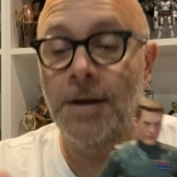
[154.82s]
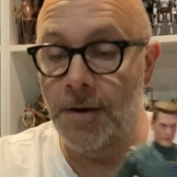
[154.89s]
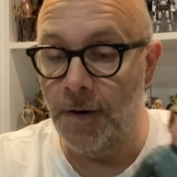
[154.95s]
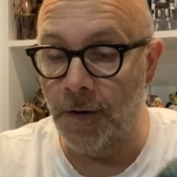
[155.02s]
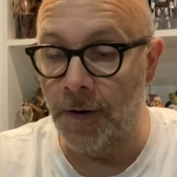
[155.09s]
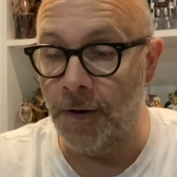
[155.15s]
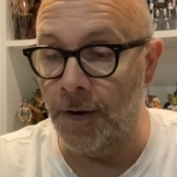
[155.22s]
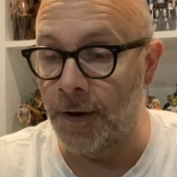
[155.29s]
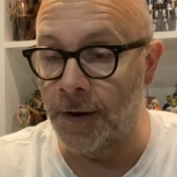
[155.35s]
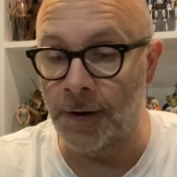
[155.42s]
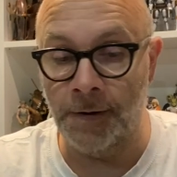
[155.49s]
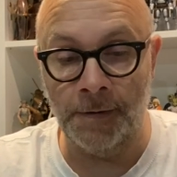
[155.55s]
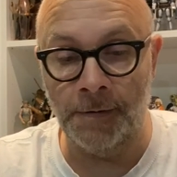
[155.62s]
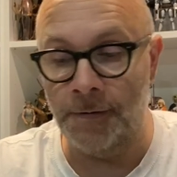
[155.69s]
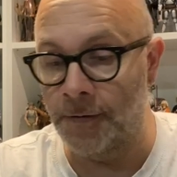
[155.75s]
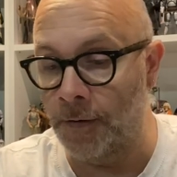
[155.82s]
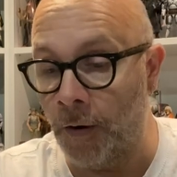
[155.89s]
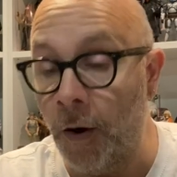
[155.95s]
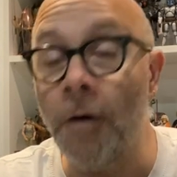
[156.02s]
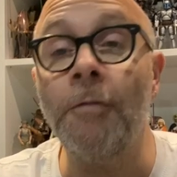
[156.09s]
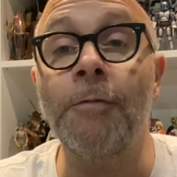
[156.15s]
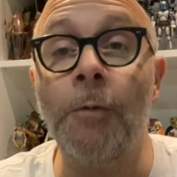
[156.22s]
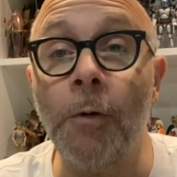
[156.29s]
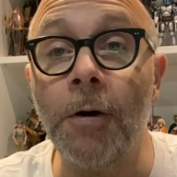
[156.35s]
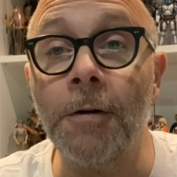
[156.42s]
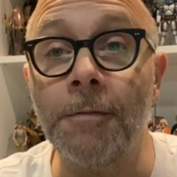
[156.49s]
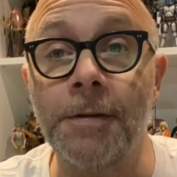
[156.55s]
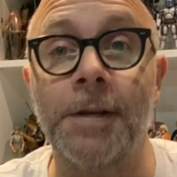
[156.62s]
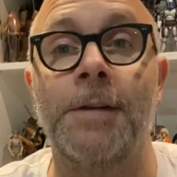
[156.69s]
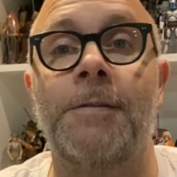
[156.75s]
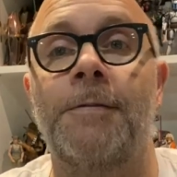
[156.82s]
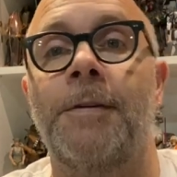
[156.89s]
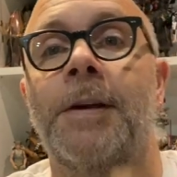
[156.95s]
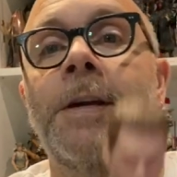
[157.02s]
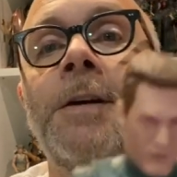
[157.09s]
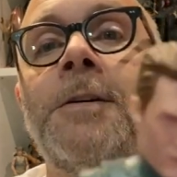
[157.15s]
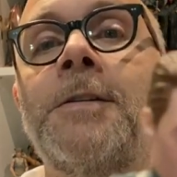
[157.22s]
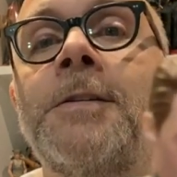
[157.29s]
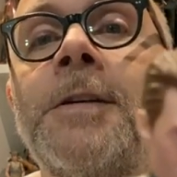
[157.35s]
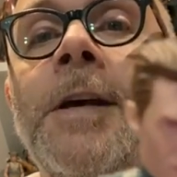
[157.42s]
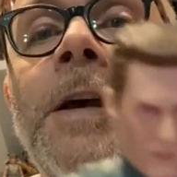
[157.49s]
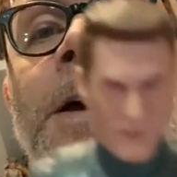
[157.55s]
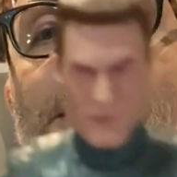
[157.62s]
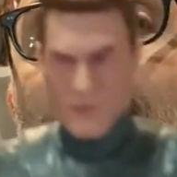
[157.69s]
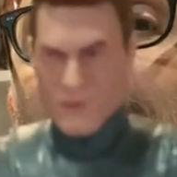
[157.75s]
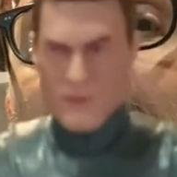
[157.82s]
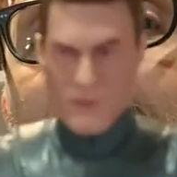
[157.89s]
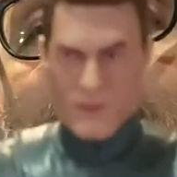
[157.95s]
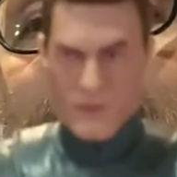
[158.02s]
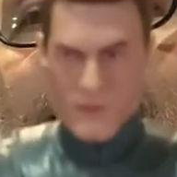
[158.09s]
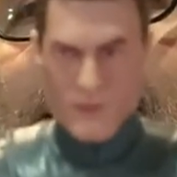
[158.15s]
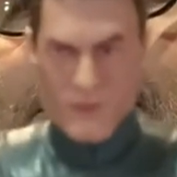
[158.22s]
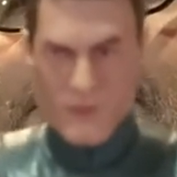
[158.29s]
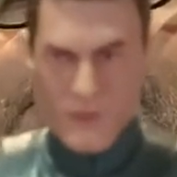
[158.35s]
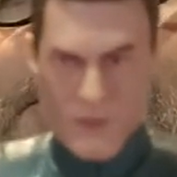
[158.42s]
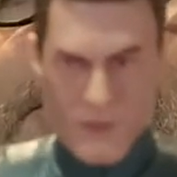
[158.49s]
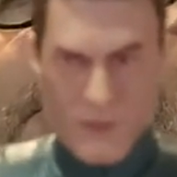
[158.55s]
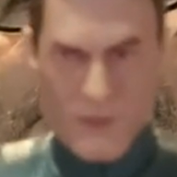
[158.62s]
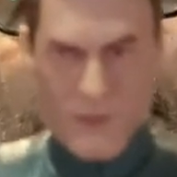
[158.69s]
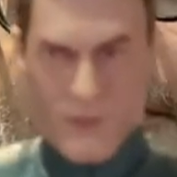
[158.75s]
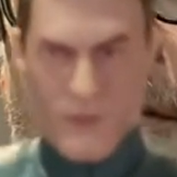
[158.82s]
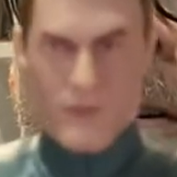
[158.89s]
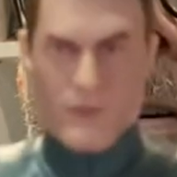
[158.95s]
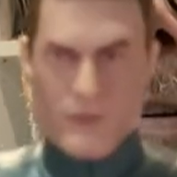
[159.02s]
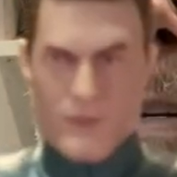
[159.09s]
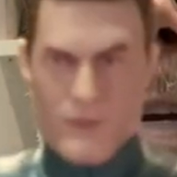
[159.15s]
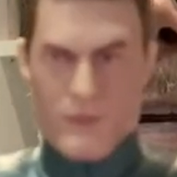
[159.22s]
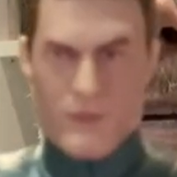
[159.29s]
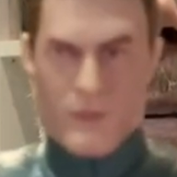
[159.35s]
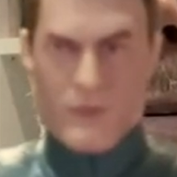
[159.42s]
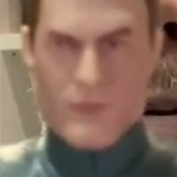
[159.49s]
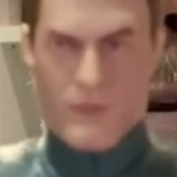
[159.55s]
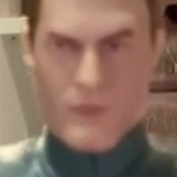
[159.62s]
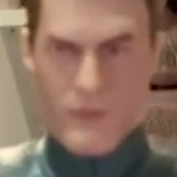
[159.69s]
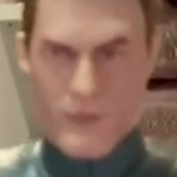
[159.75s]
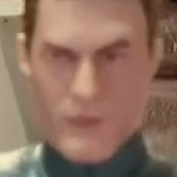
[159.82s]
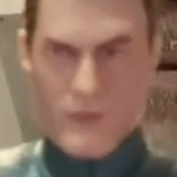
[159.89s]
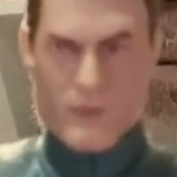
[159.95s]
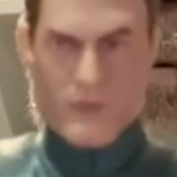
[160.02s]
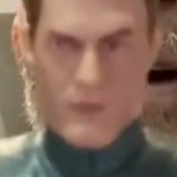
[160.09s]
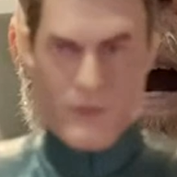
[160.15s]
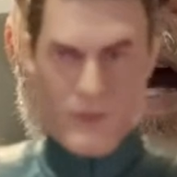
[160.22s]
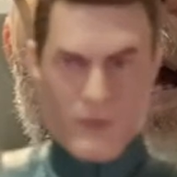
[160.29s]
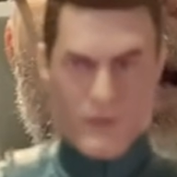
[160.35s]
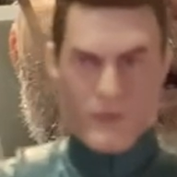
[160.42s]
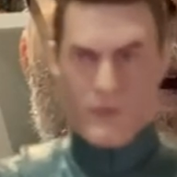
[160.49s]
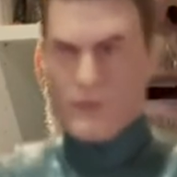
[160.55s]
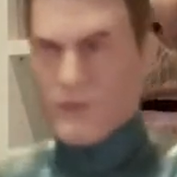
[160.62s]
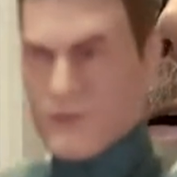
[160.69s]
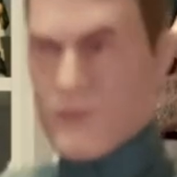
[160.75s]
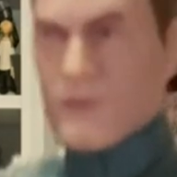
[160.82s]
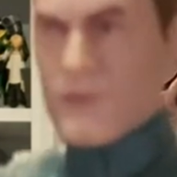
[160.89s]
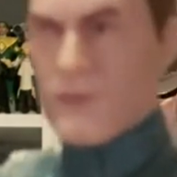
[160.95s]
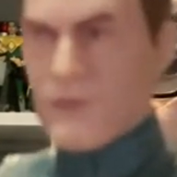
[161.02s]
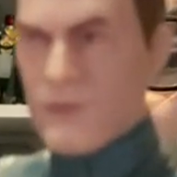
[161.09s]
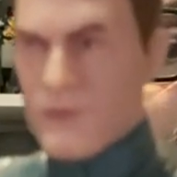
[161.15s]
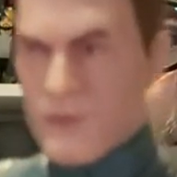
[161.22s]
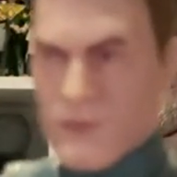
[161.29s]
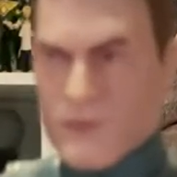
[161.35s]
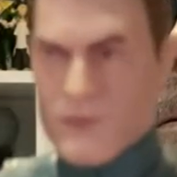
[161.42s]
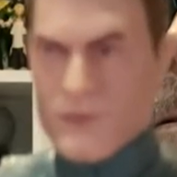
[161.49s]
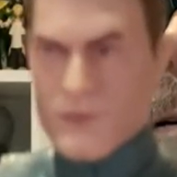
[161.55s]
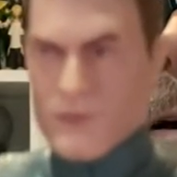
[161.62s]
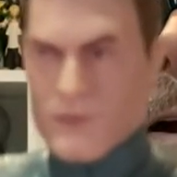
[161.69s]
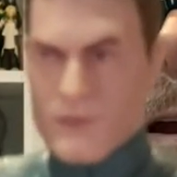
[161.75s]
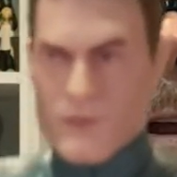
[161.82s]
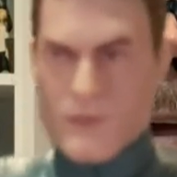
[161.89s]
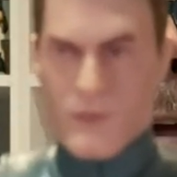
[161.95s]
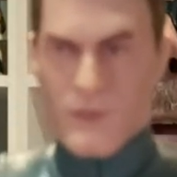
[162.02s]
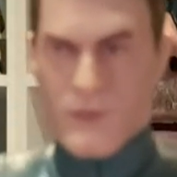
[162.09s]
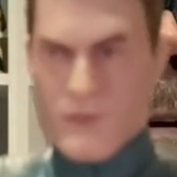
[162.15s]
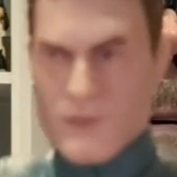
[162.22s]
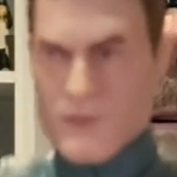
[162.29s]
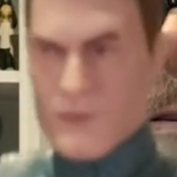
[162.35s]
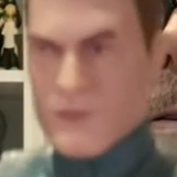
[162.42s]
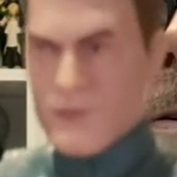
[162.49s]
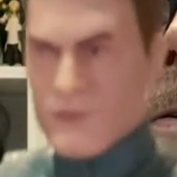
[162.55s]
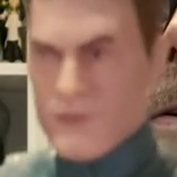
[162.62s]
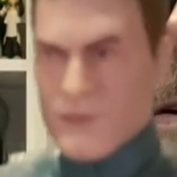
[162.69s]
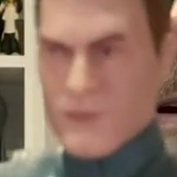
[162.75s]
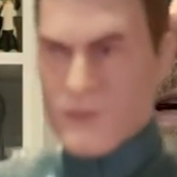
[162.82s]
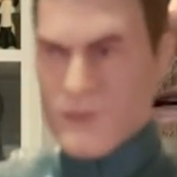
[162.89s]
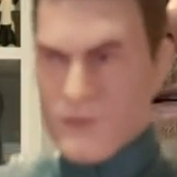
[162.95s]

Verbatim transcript: on all four of these figures. And so the first is going to be the rank right here. So you can